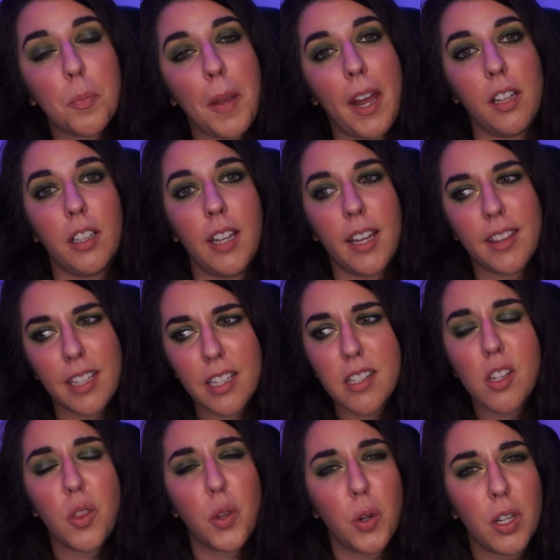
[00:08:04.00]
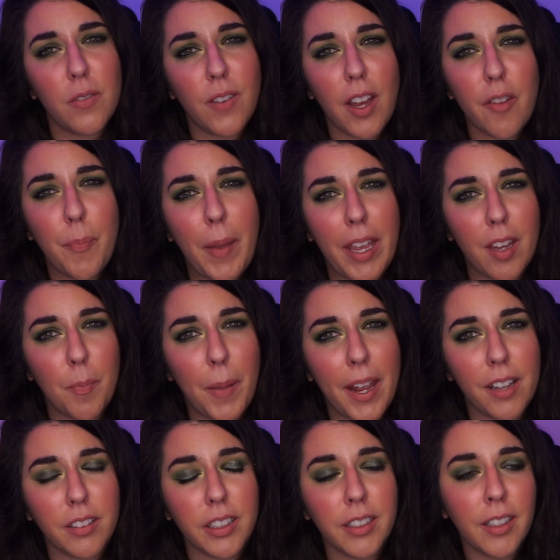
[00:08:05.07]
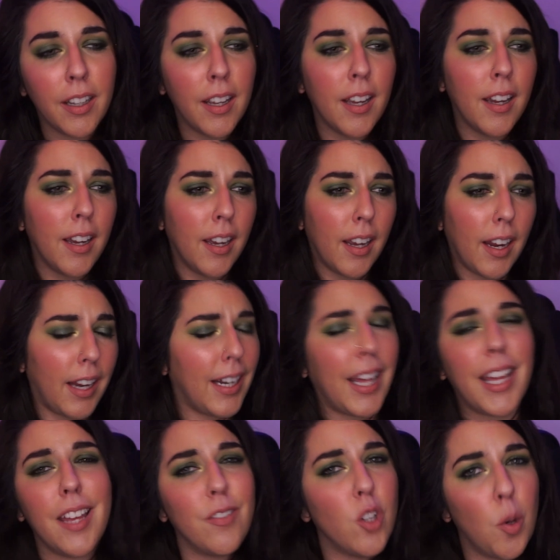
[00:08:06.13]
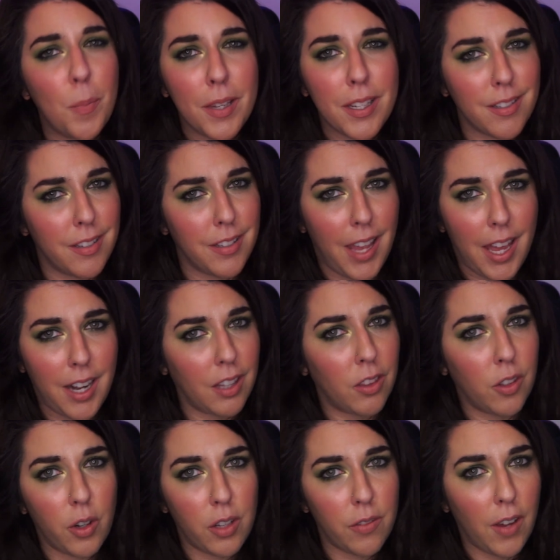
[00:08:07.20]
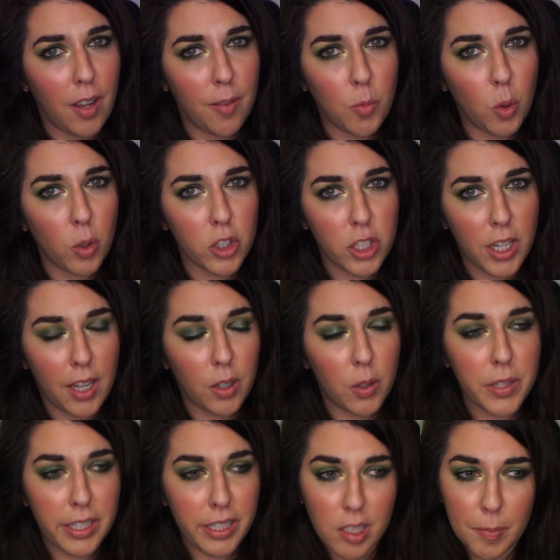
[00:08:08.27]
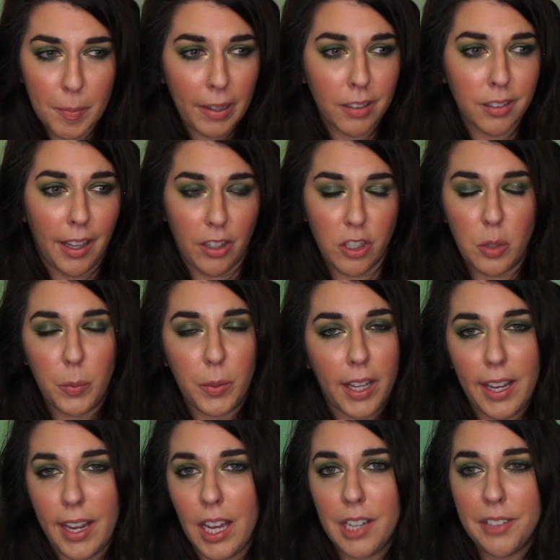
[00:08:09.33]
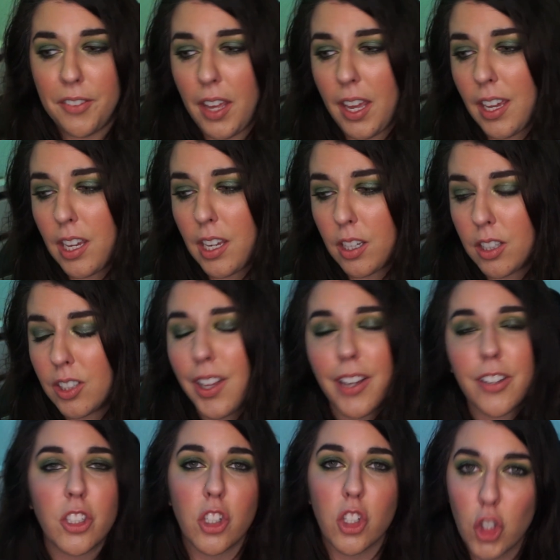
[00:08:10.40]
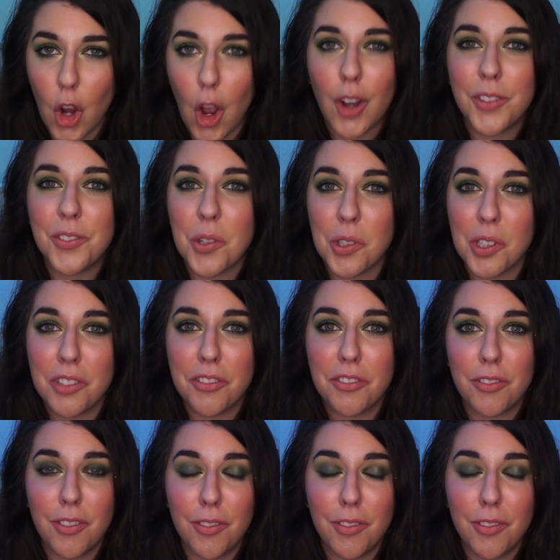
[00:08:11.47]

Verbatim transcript: palette. I think it's a 35 pan palette. And I have no business adding 35 more shadows into my collection when I have a collection chock full of